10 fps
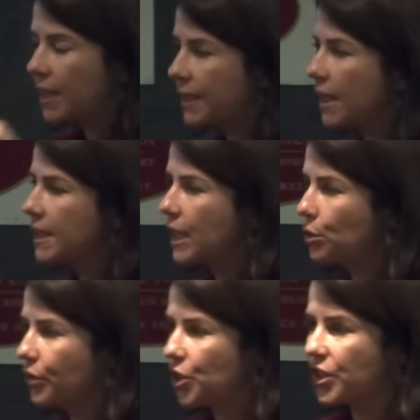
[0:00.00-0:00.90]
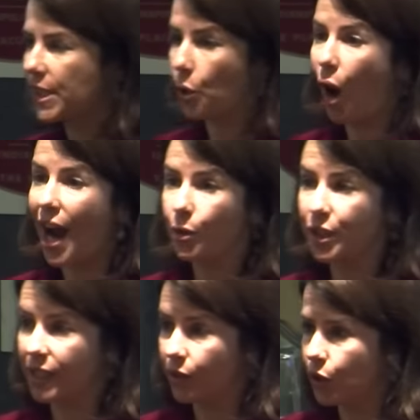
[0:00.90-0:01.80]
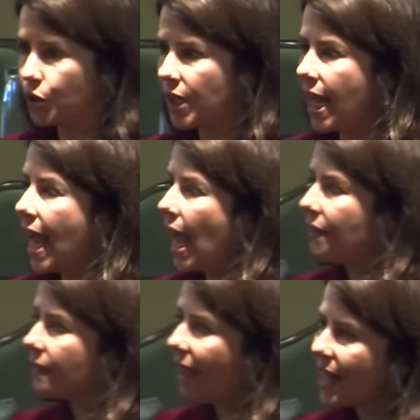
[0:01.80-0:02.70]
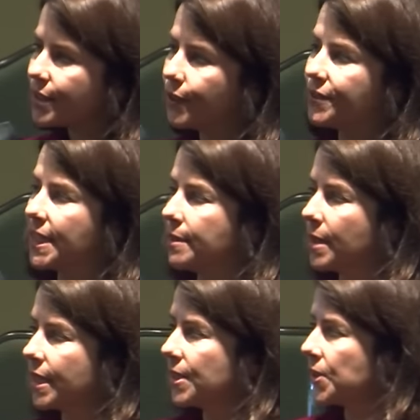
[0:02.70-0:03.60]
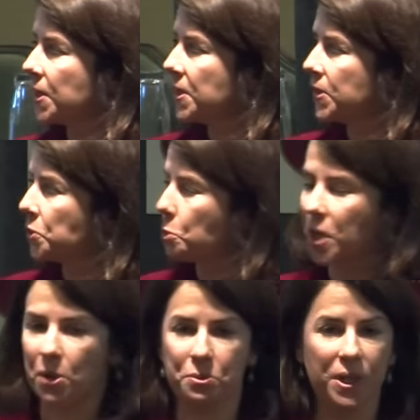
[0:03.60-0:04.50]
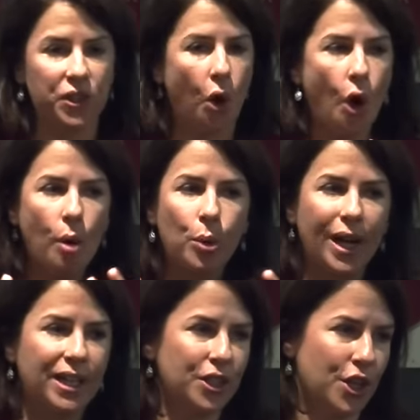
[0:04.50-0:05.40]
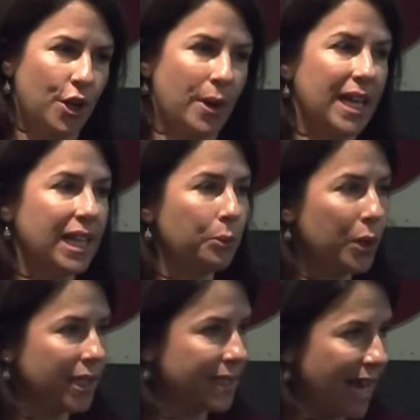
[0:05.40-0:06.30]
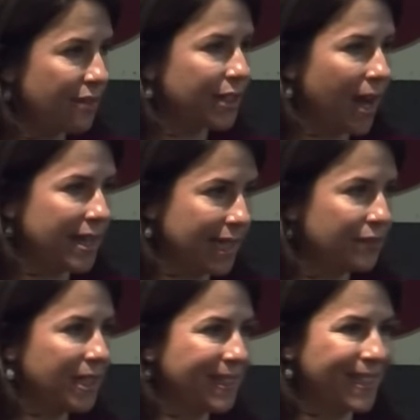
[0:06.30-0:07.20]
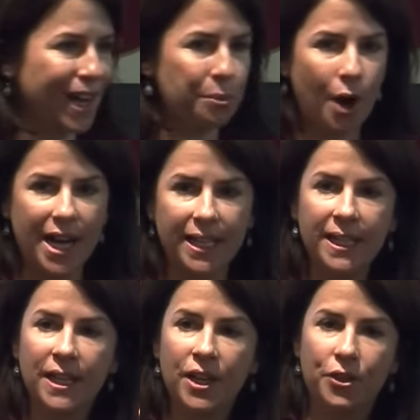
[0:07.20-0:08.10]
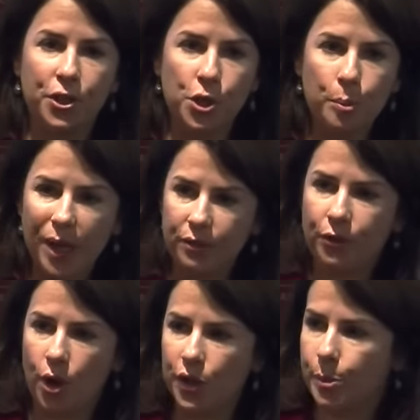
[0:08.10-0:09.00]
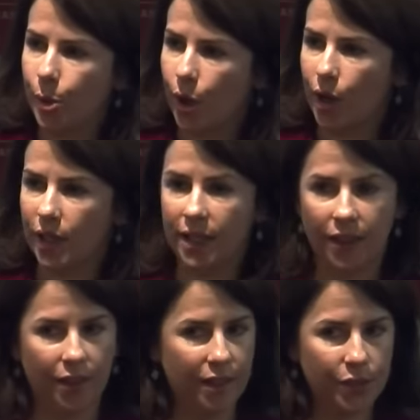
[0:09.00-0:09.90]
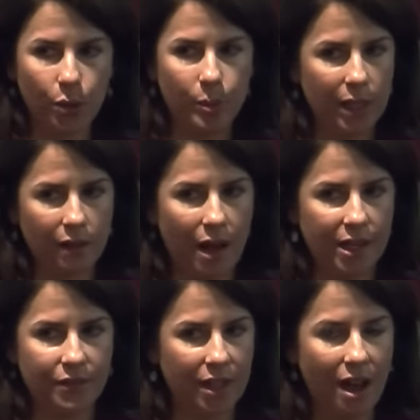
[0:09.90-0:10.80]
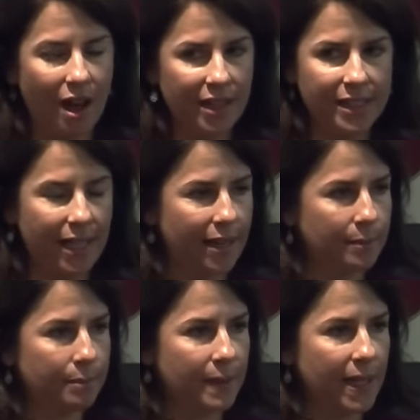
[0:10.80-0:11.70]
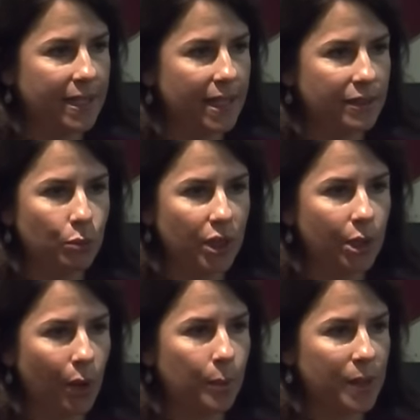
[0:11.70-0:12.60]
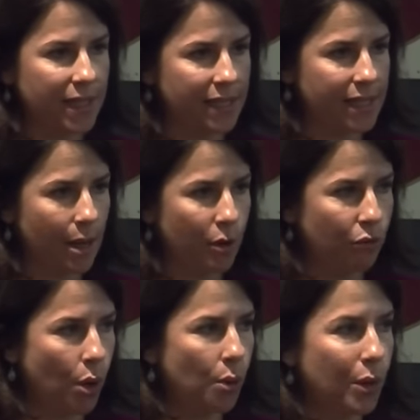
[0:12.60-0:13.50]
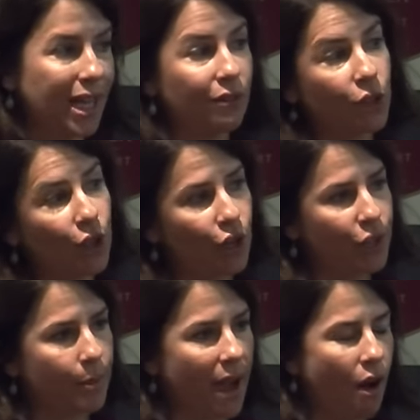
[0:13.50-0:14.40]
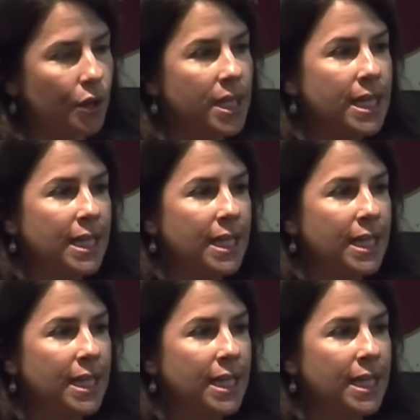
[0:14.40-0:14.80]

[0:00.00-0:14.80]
conducting interventions that are higher yield. And the last 15 minutes is what I, is all brand new. And when Dave and I, Dave Tilly and I write the new Pitfalls book, this will be a lot of the content. It, it really represents some of what we have learned about,